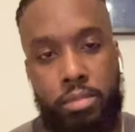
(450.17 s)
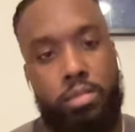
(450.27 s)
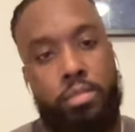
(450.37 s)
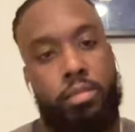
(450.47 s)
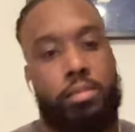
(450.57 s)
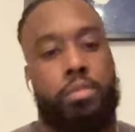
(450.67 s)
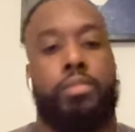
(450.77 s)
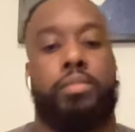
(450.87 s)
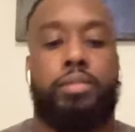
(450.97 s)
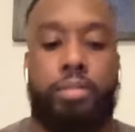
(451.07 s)

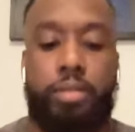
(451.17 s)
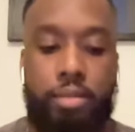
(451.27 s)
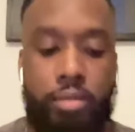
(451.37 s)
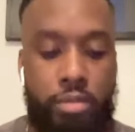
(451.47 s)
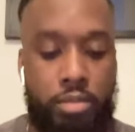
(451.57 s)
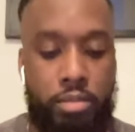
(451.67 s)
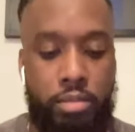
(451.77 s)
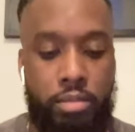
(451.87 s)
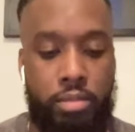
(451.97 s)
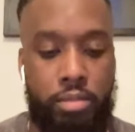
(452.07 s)

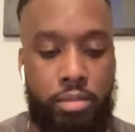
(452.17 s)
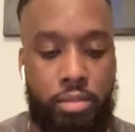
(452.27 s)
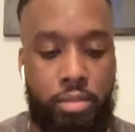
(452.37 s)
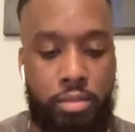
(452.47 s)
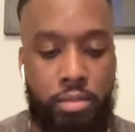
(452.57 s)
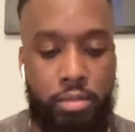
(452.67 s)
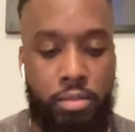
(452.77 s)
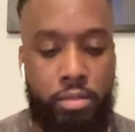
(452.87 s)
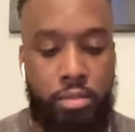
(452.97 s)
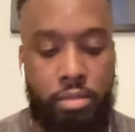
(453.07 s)

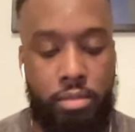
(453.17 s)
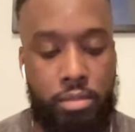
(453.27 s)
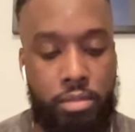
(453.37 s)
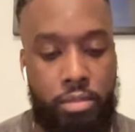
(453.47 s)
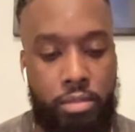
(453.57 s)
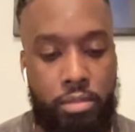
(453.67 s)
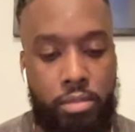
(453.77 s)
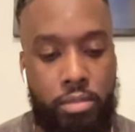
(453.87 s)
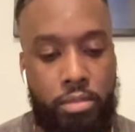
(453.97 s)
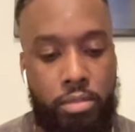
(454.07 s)

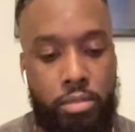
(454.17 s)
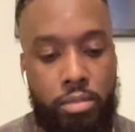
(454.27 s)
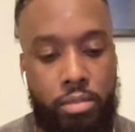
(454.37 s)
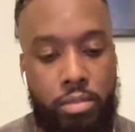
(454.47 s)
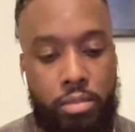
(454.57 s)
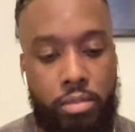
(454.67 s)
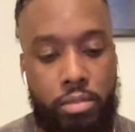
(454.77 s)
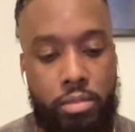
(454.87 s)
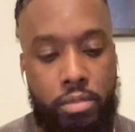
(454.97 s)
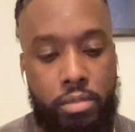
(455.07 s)

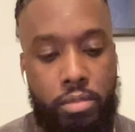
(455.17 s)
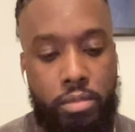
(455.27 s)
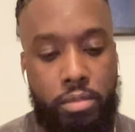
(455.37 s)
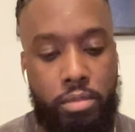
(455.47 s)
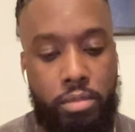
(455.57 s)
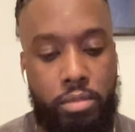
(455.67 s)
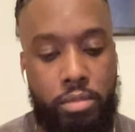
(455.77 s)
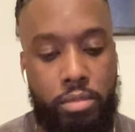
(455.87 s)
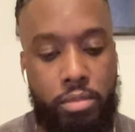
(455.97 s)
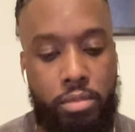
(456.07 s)

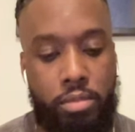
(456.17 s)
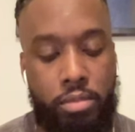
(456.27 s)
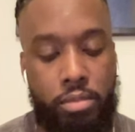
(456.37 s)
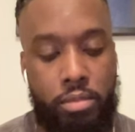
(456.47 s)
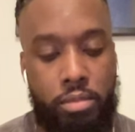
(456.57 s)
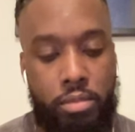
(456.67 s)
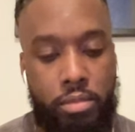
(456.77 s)
The person shown says nothing.